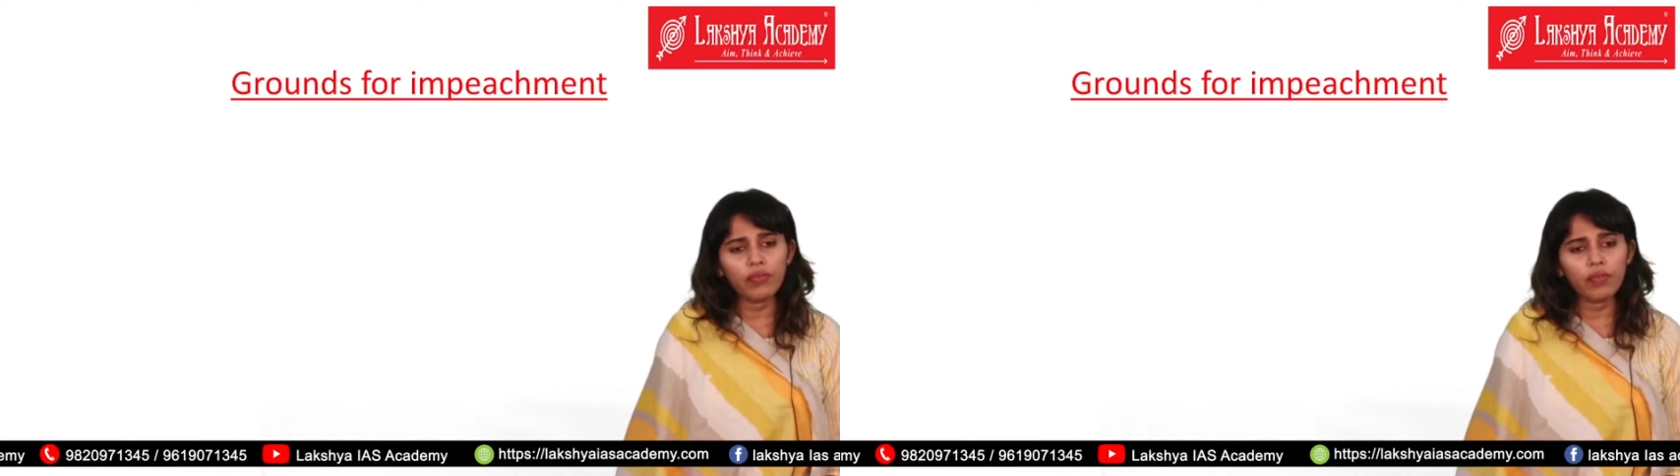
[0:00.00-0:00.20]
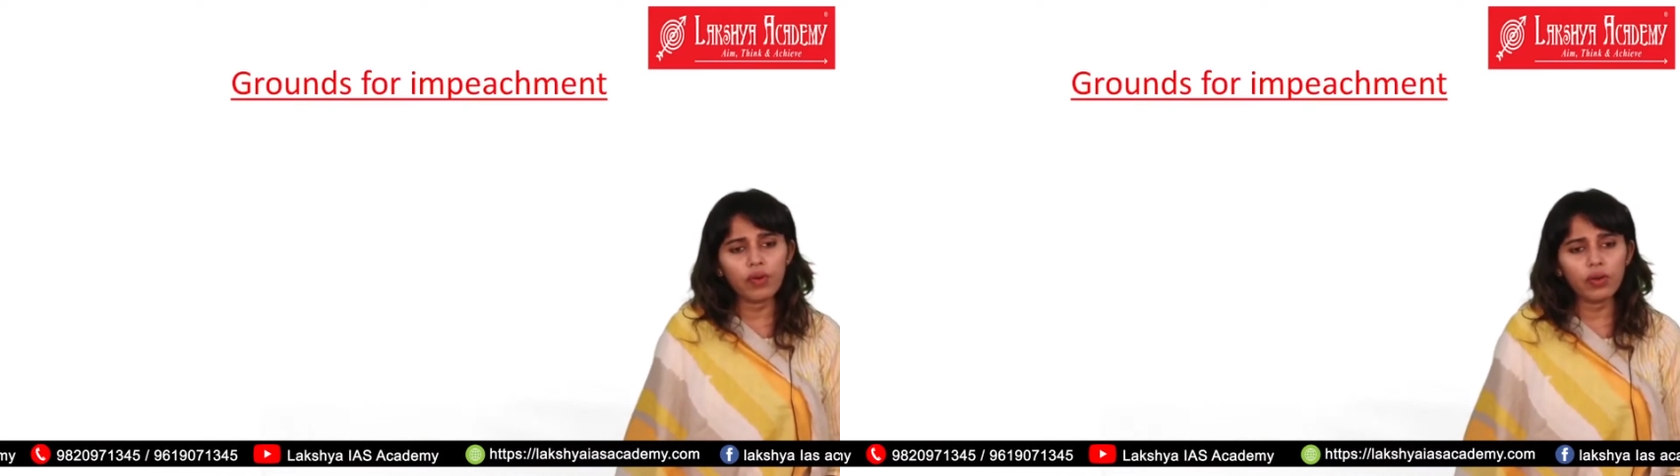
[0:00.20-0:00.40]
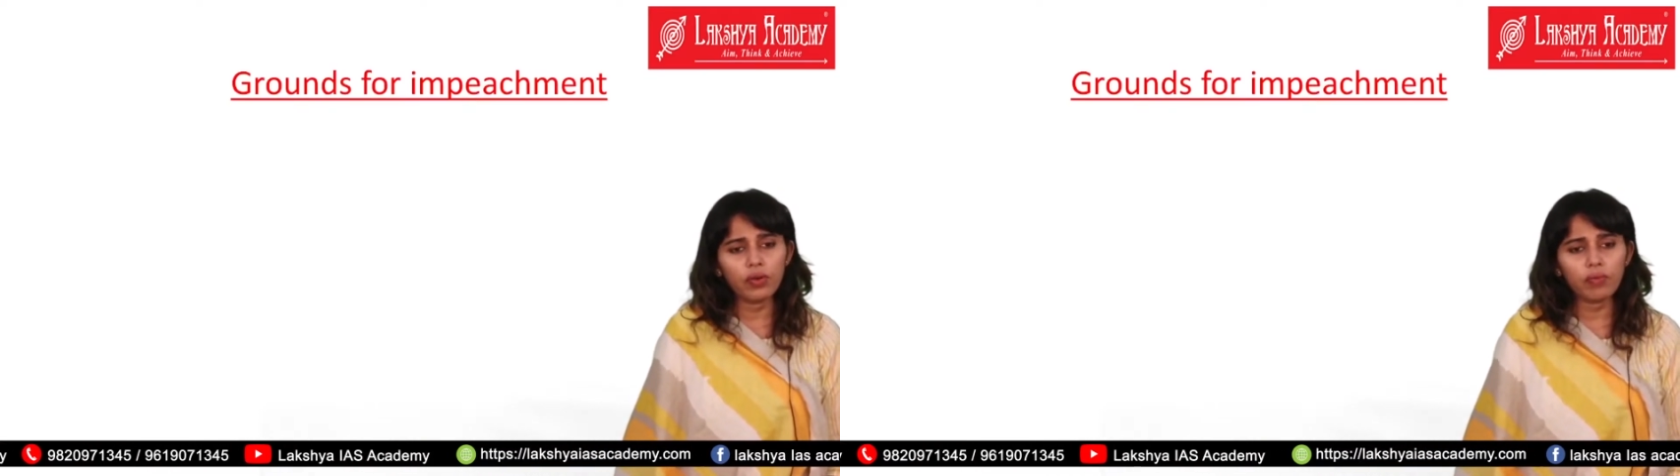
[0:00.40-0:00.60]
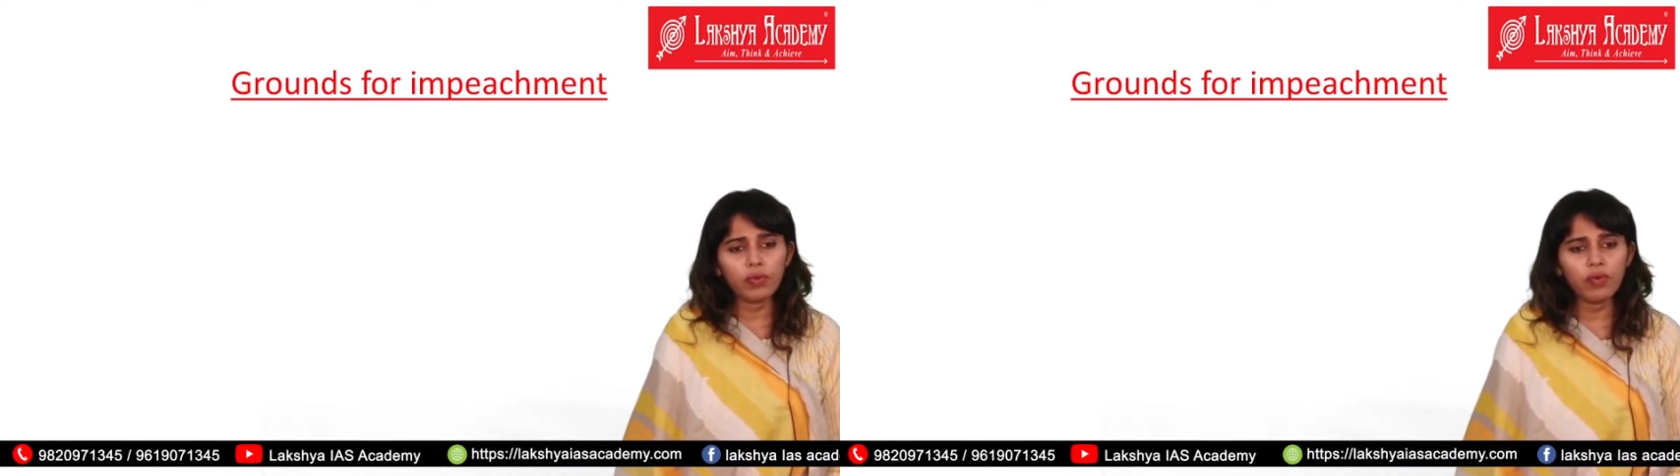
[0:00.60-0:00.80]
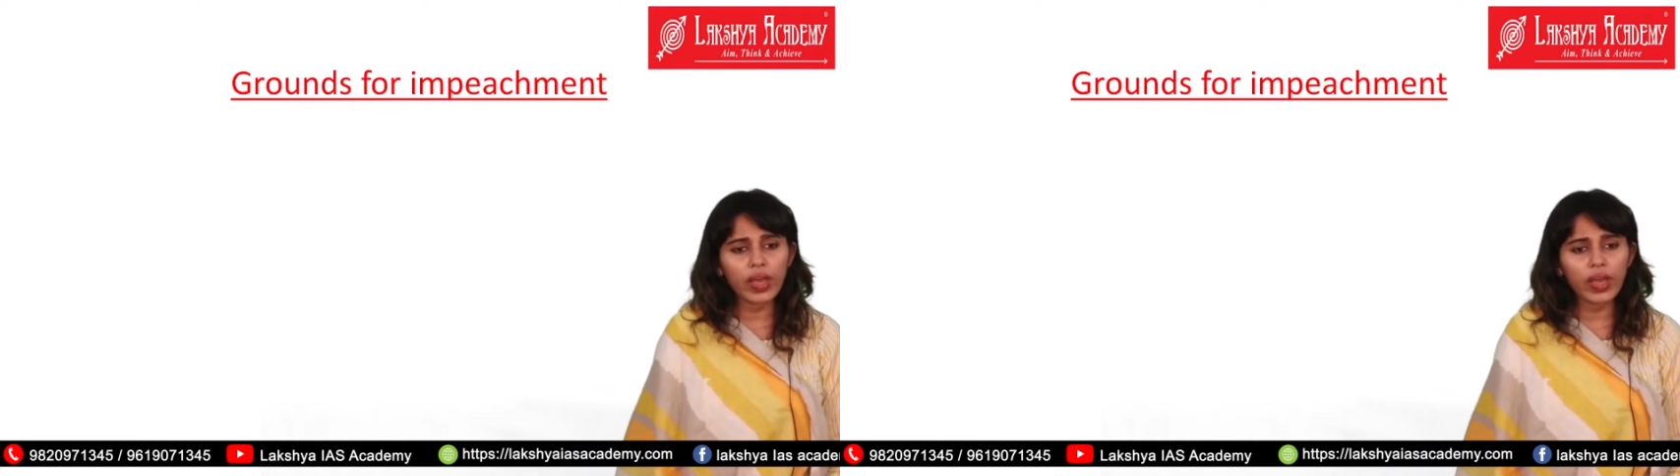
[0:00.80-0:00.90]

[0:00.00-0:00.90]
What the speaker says: we want to remove